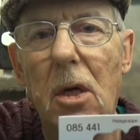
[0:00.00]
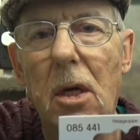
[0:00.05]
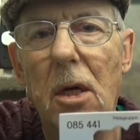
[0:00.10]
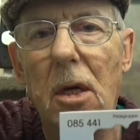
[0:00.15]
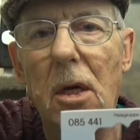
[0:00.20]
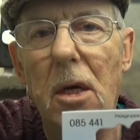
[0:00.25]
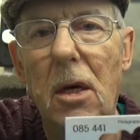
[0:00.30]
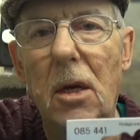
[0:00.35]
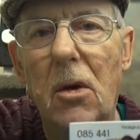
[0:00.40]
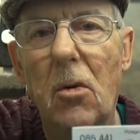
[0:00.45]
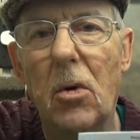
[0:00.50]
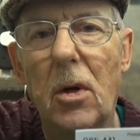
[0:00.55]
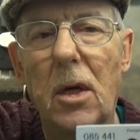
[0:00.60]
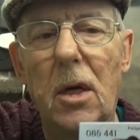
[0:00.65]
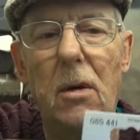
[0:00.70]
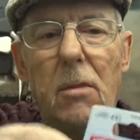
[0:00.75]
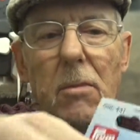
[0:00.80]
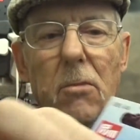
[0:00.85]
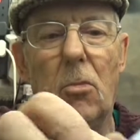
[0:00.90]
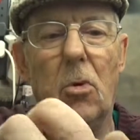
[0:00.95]
You only want it
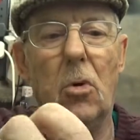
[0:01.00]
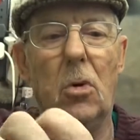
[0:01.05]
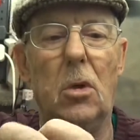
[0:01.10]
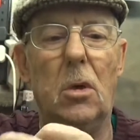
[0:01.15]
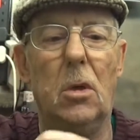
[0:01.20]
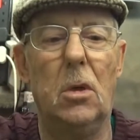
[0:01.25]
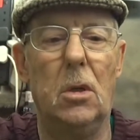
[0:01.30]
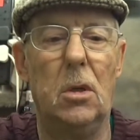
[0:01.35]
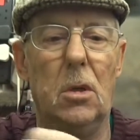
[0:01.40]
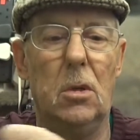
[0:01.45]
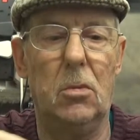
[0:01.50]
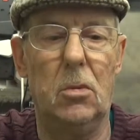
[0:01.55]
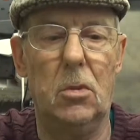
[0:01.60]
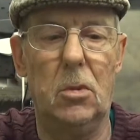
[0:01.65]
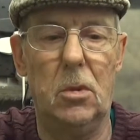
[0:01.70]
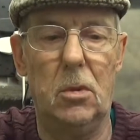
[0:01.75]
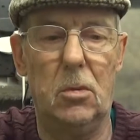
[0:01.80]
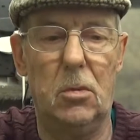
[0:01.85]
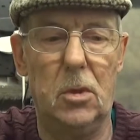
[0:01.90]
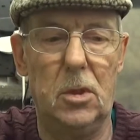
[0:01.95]
to, what
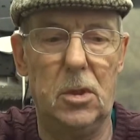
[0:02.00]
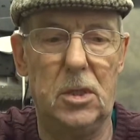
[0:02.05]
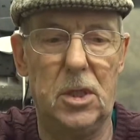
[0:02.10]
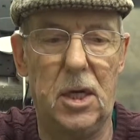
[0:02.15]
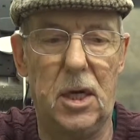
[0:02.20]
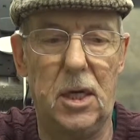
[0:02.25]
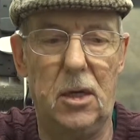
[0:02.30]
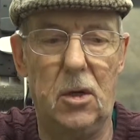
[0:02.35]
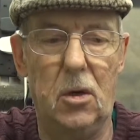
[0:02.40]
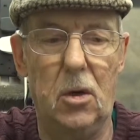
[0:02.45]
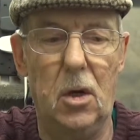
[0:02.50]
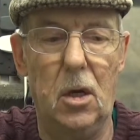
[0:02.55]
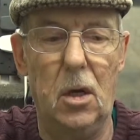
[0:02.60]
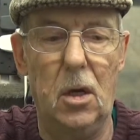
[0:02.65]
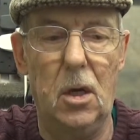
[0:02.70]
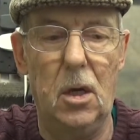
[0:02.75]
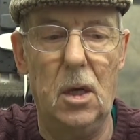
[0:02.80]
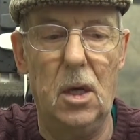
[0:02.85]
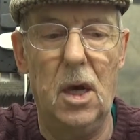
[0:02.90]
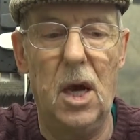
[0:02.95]
do I say,
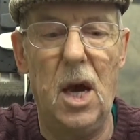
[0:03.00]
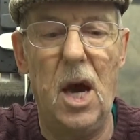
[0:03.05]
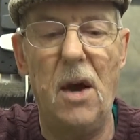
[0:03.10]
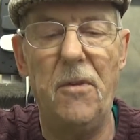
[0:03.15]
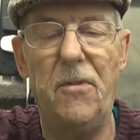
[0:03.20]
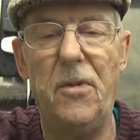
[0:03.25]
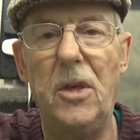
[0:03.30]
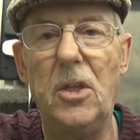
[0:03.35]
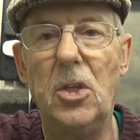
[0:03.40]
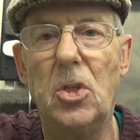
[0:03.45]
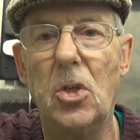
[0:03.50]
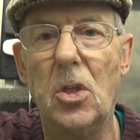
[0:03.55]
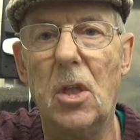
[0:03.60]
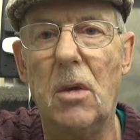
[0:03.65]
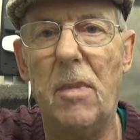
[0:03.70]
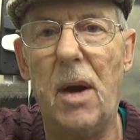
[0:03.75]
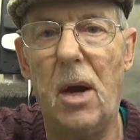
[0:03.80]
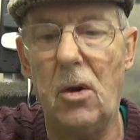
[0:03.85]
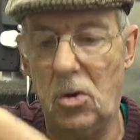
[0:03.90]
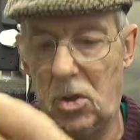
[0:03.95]
½ inch at the
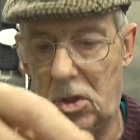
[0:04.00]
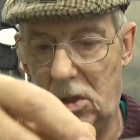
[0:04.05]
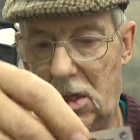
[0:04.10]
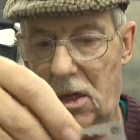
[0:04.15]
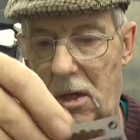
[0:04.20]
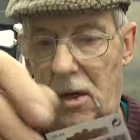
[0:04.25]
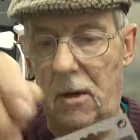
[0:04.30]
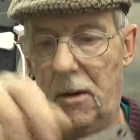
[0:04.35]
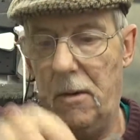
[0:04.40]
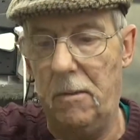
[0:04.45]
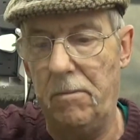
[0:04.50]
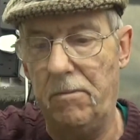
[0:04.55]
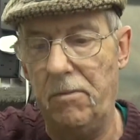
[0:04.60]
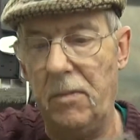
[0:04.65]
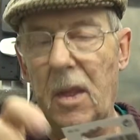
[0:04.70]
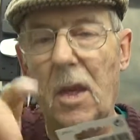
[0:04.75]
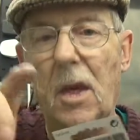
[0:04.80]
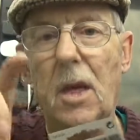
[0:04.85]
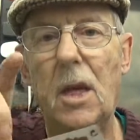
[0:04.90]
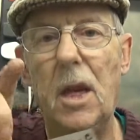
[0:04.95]
most.
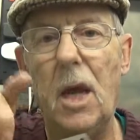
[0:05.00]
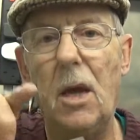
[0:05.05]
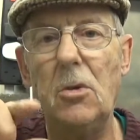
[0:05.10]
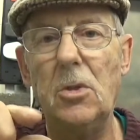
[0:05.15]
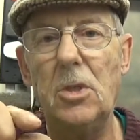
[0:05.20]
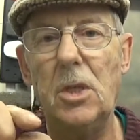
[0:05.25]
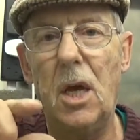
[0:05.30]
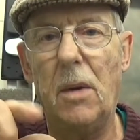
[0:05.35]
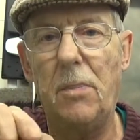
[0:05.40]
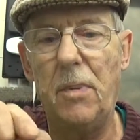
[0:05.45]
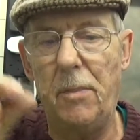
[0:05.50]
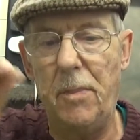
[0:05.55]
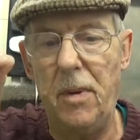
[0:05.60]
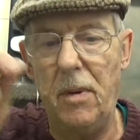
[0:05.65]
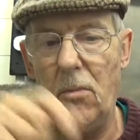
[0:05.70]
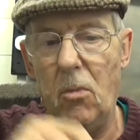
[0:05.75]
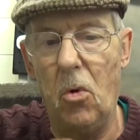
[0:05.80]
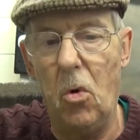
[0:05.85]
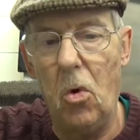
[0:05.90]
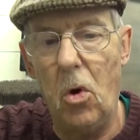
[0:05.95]
Close it up a
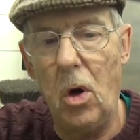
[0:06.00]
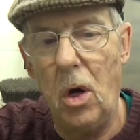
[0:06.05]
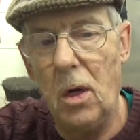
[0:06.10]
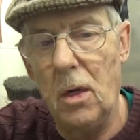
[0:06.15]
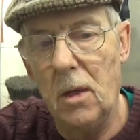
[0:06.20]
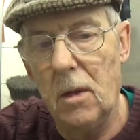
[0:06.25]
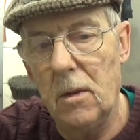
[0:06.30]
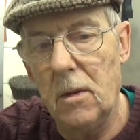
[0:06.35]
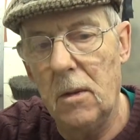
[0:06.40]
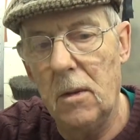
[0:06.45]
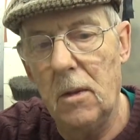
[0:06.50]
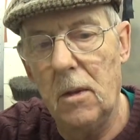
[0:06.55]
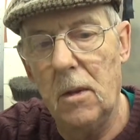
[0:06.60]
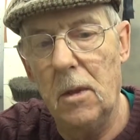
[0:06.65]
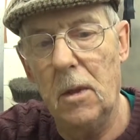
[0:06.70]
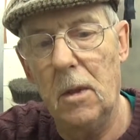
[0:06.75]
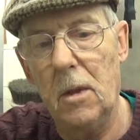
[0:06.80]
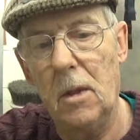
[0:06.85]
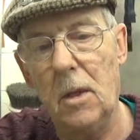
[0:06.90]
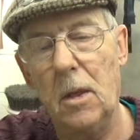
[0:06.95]
bit more,
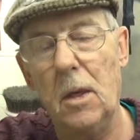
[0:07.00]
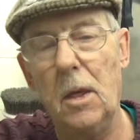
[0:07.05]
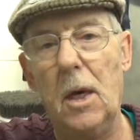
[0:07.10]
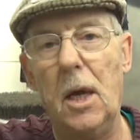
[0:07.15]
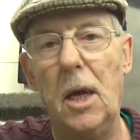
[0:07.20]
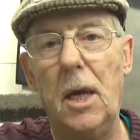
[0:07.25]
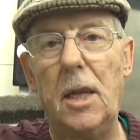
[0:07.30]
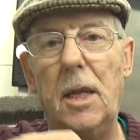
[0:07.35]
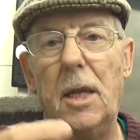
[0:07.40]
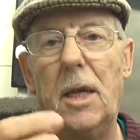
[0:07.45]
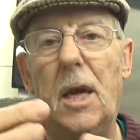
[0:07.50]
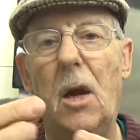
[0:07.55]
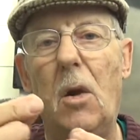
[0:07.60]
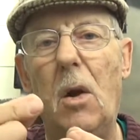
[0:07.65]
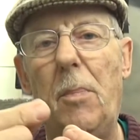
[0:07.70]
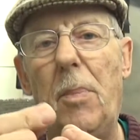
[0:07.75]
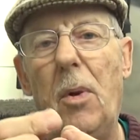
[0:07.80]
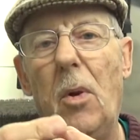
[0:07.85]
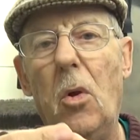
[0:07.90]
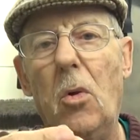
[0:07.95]
and it'll go
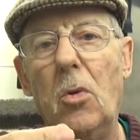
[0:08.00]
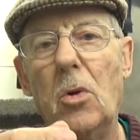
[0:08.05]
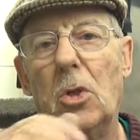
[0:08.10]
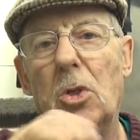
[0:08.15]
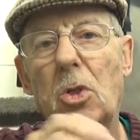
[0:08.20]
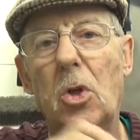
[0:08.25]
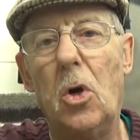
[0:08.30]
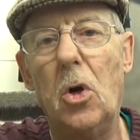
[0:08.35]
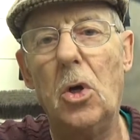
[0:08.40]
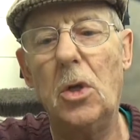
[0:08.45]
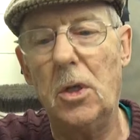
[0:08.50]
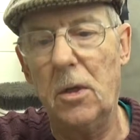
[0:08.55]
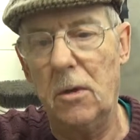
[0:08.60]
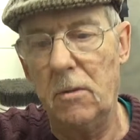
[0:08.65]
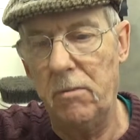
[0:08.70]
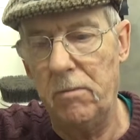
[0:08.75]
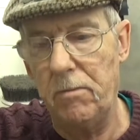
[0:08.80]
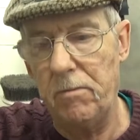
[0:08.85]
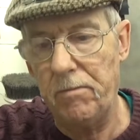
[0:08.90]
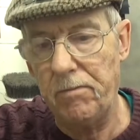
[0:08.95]
up along the side
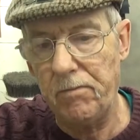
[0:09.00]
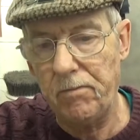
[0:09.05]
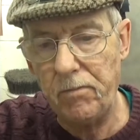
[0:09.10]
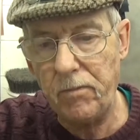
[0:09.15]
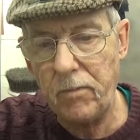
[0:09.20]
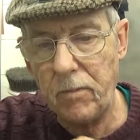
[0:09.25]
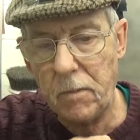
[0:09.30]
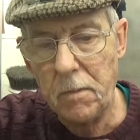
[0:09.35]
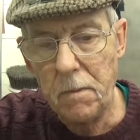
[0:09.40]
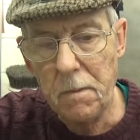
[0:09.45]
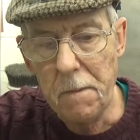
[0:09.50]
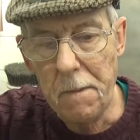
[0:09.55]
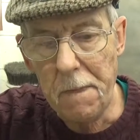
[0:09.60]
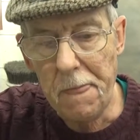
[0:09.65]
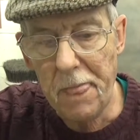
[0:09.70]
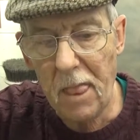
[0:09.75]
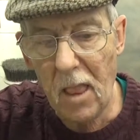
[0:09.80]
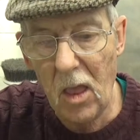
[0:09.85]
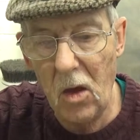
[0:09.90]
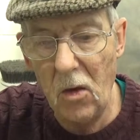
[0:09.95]

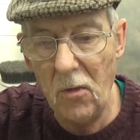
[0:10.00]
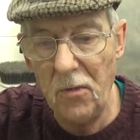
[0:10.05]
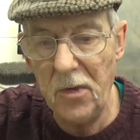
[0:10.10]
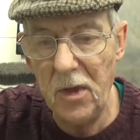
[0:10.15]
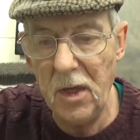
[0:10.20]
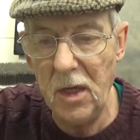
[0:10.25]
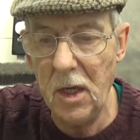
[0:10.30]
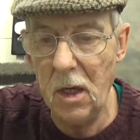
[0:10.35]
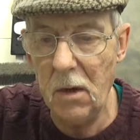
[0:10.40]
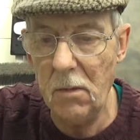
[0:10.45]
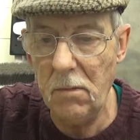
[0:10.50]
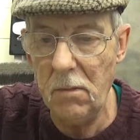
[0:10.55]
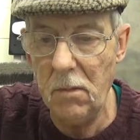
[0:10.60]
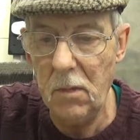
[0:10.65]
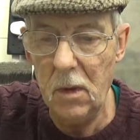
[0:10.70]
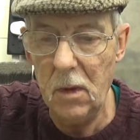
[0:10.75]
of the